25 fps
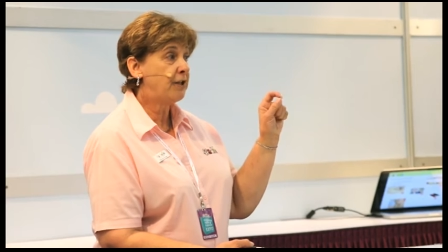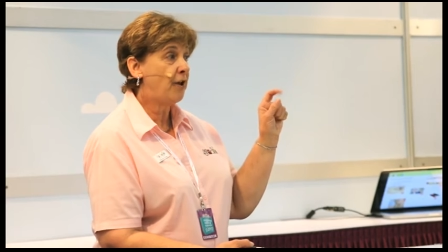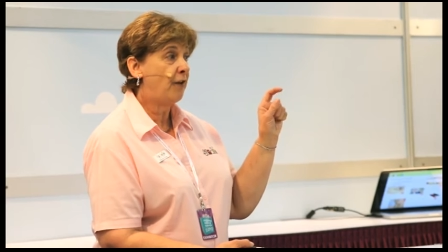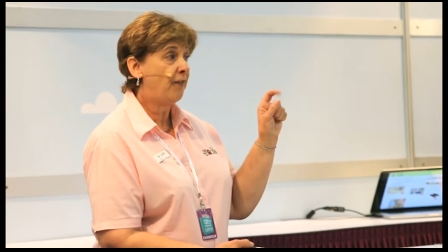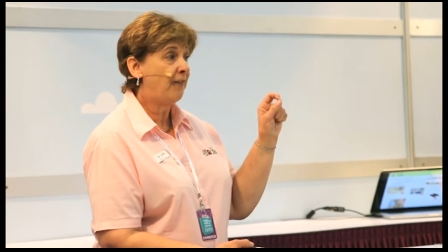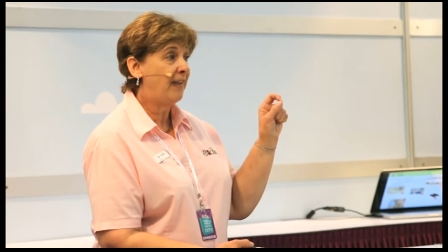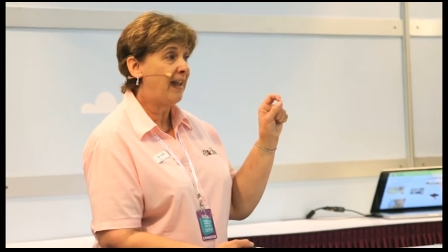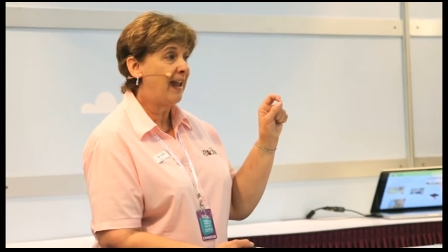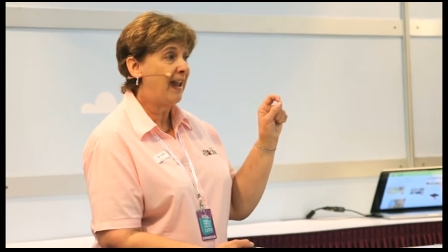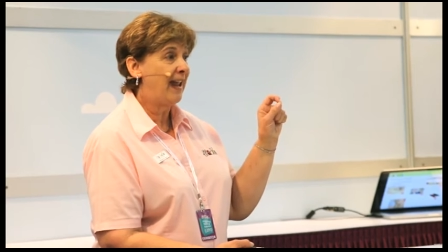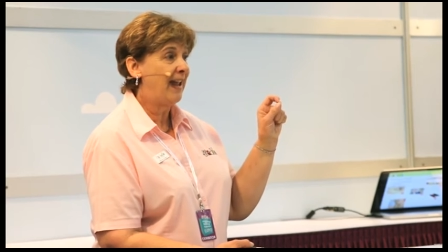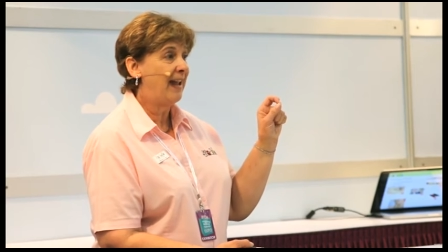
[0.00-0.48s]

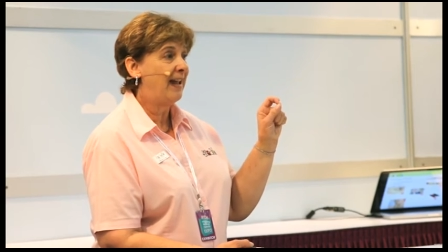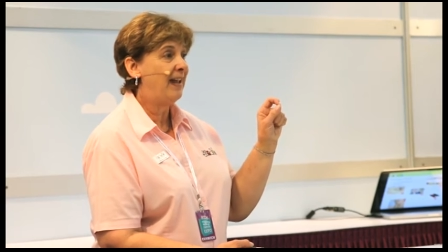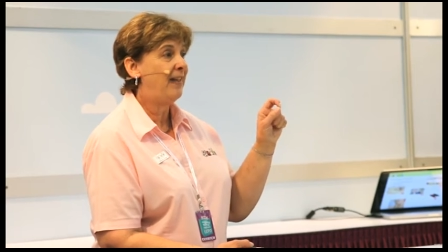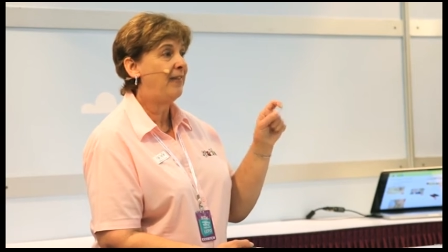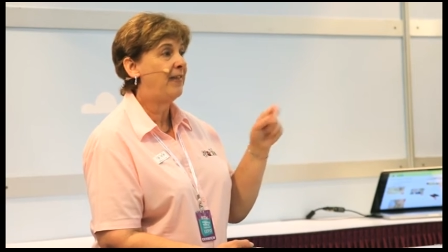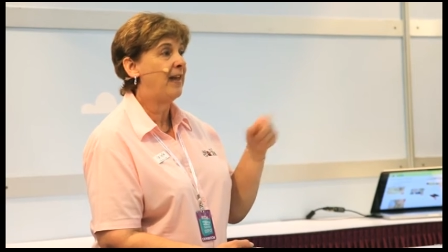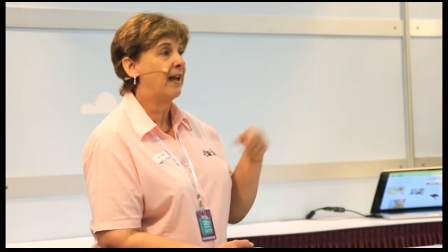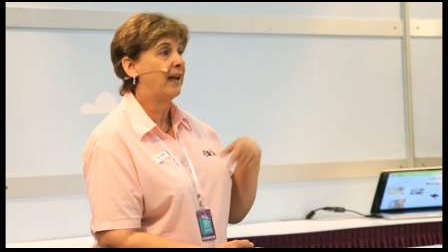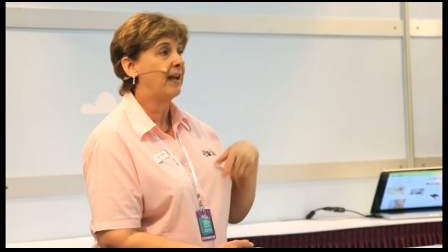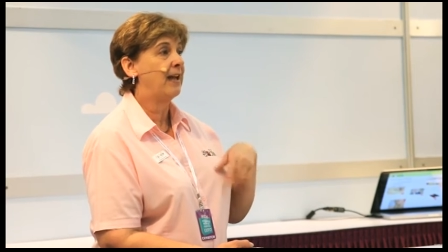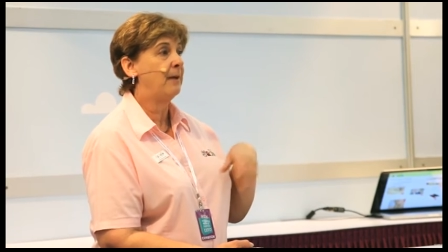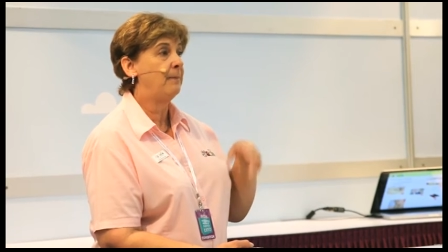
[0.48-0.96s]
on there
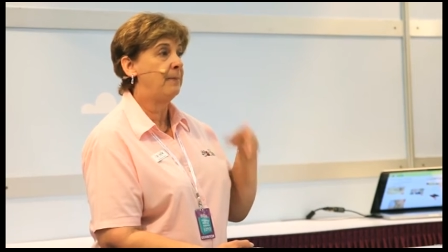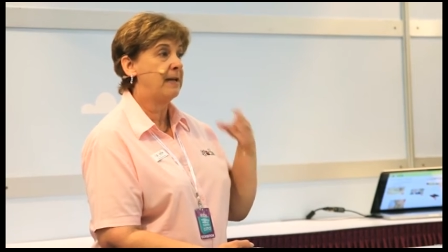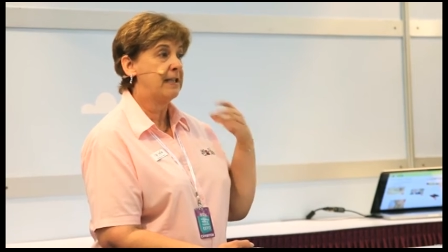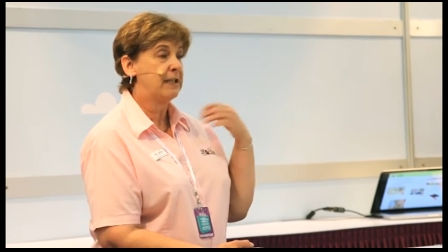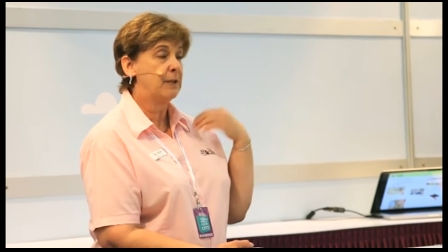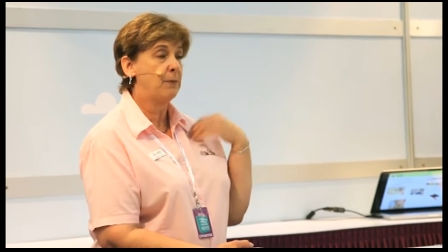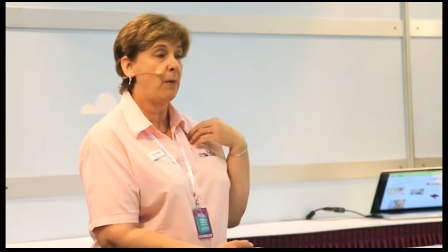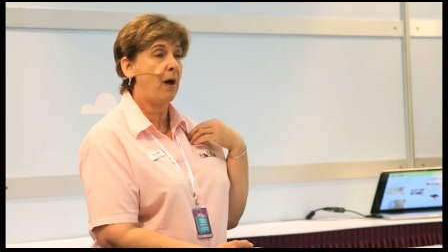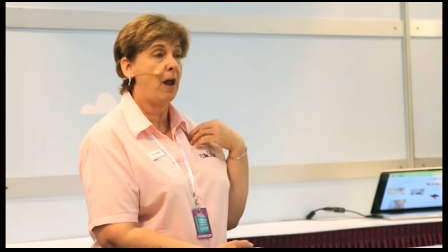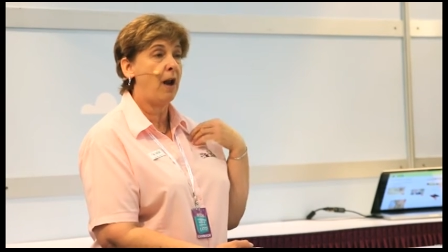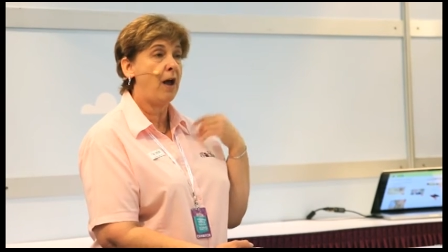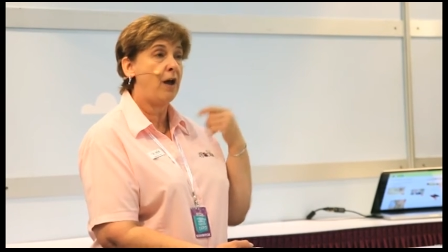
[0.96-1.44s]
that can be
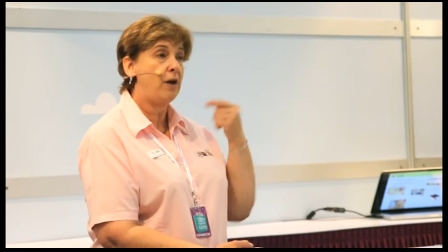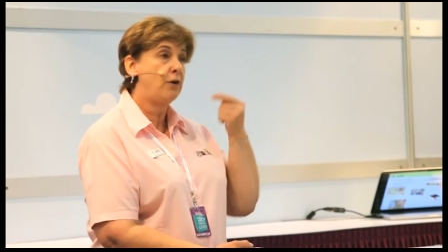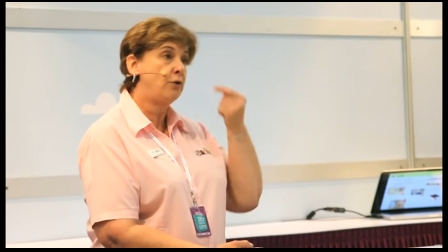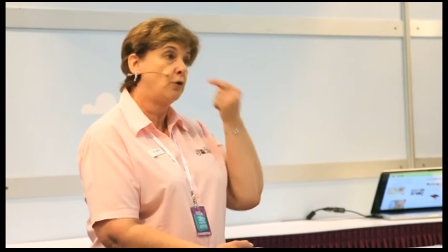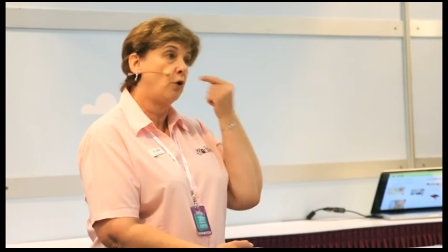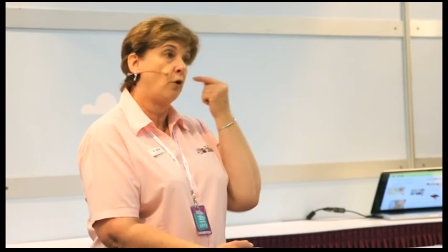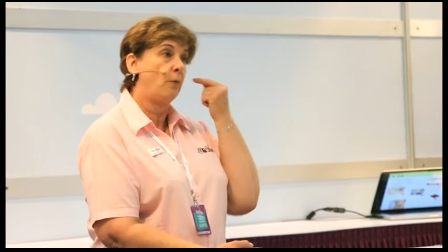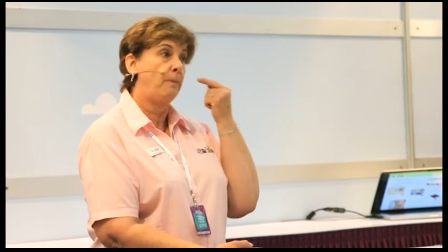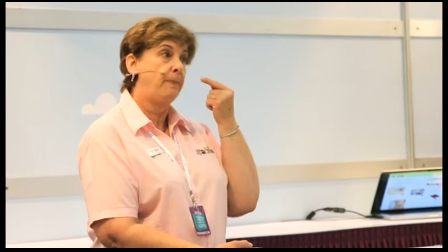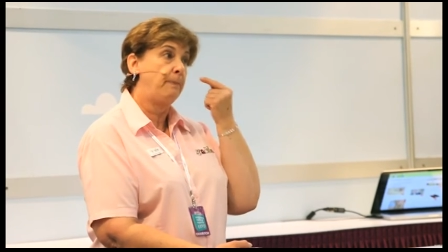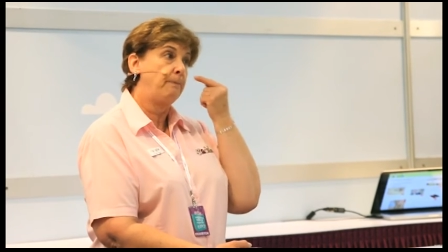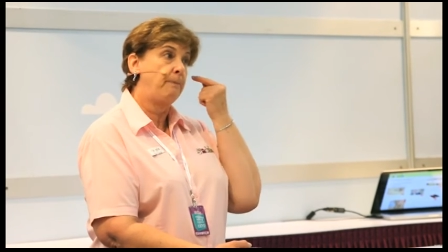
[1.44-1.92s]
swallowed
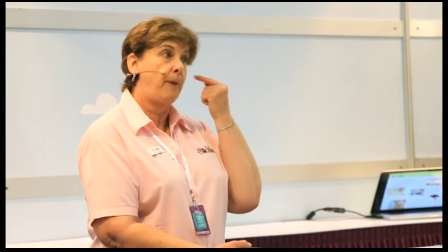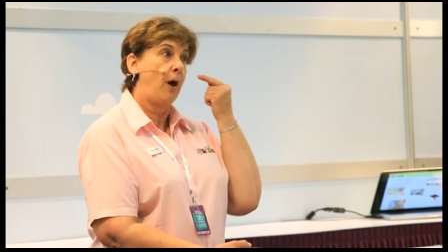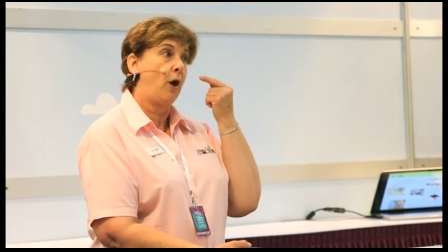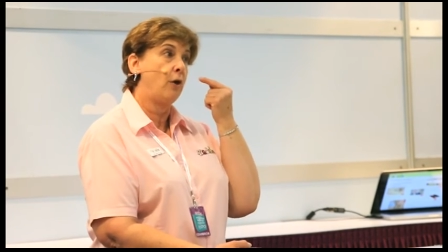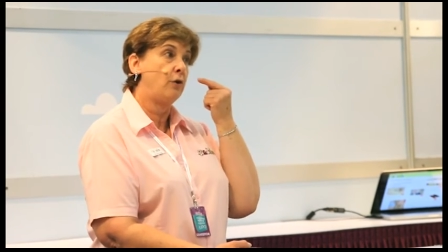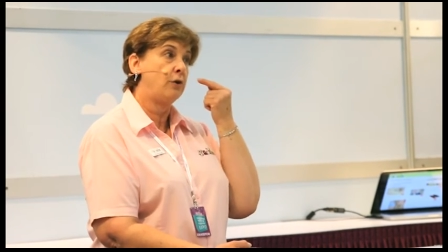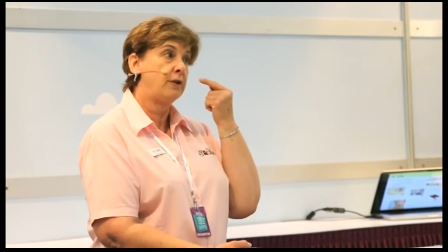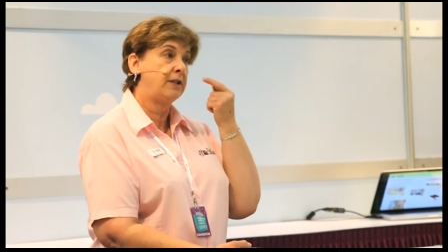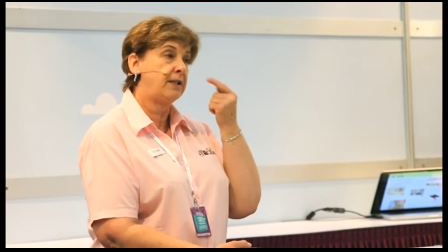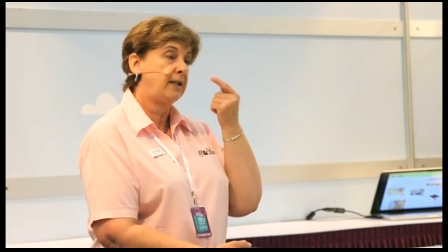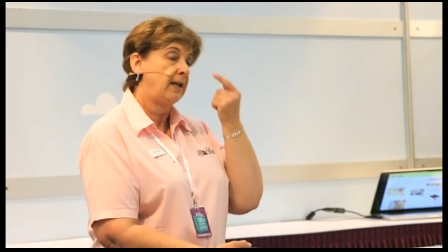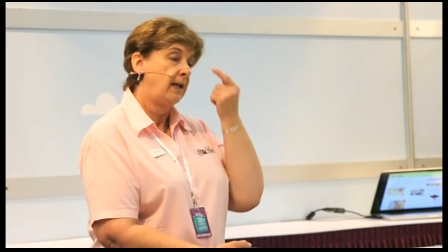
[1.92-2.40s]
or
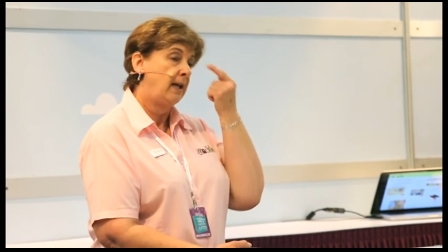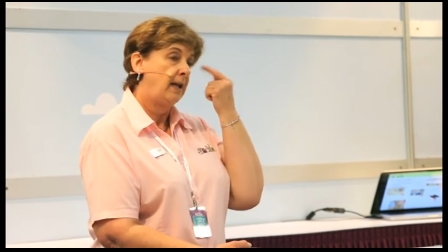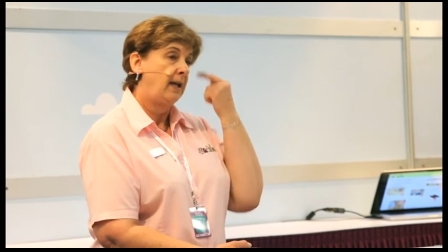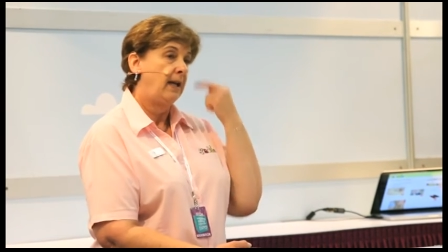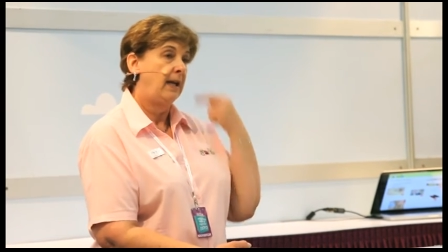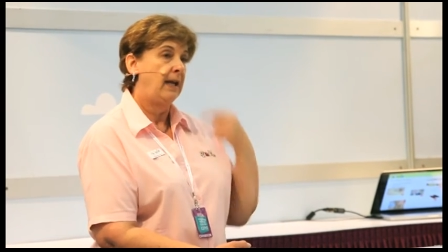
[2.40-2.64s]
poked